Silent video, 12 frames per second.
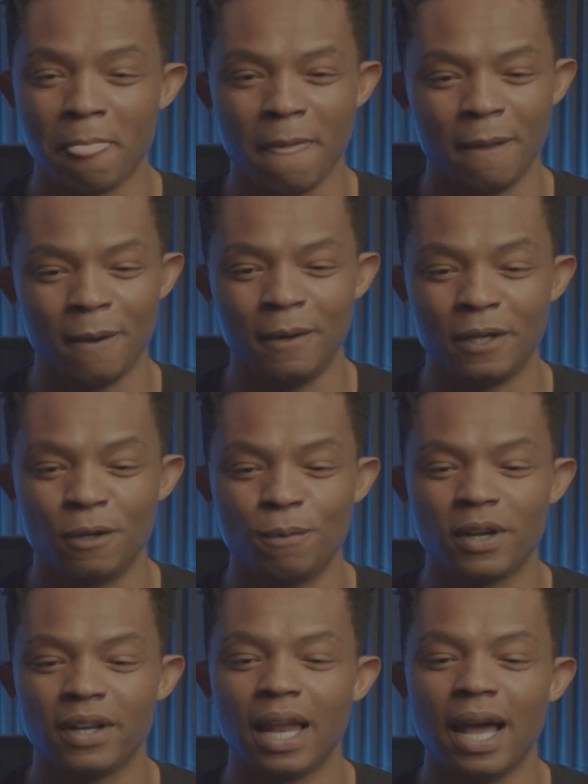You know, and you
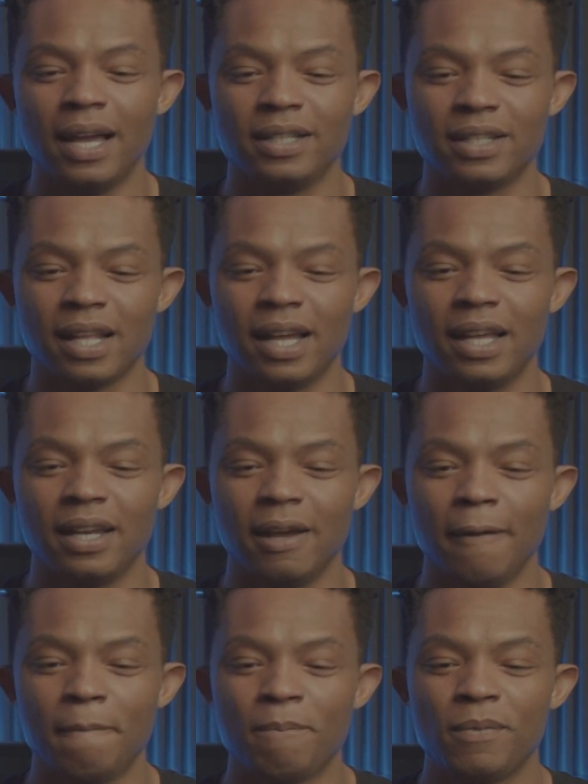realize that
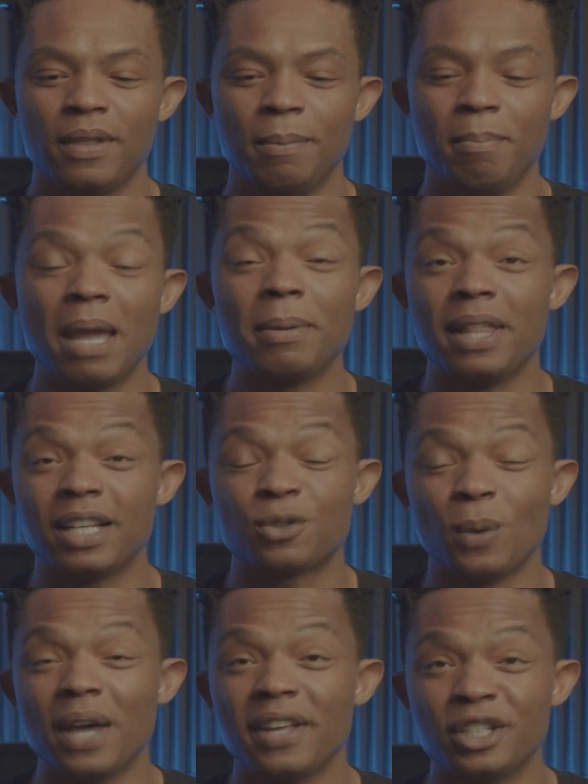maybe that's
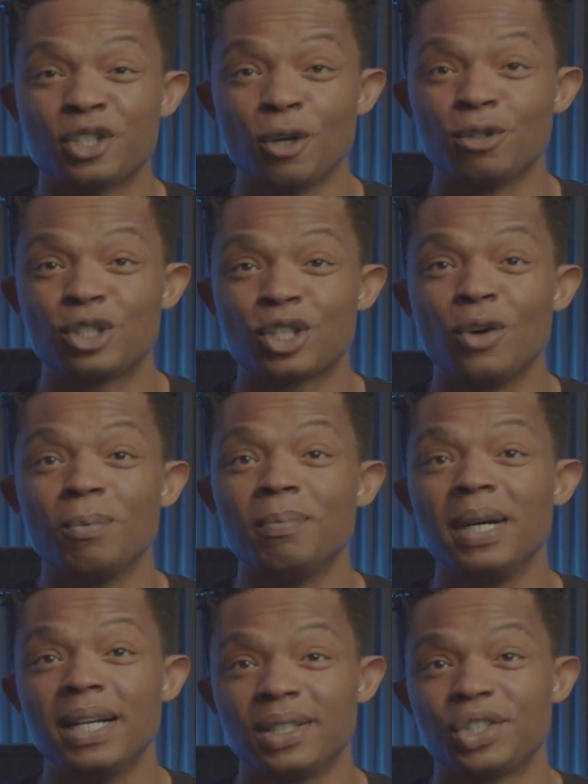why they showed so
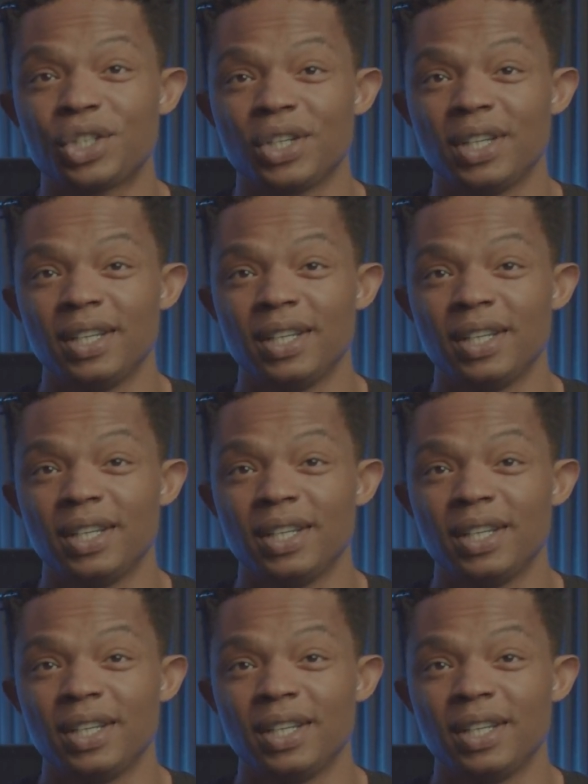much